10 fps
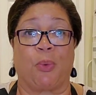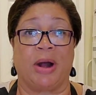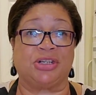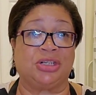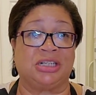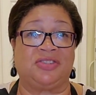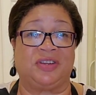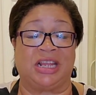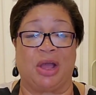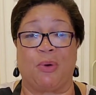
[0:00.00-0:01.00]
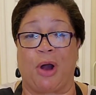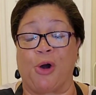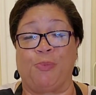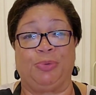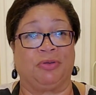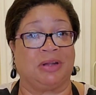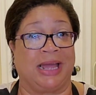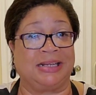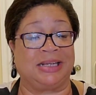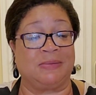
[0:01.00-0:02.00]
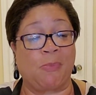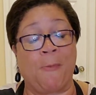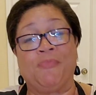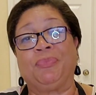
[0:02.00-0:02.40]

watching this video. I hope you liked it.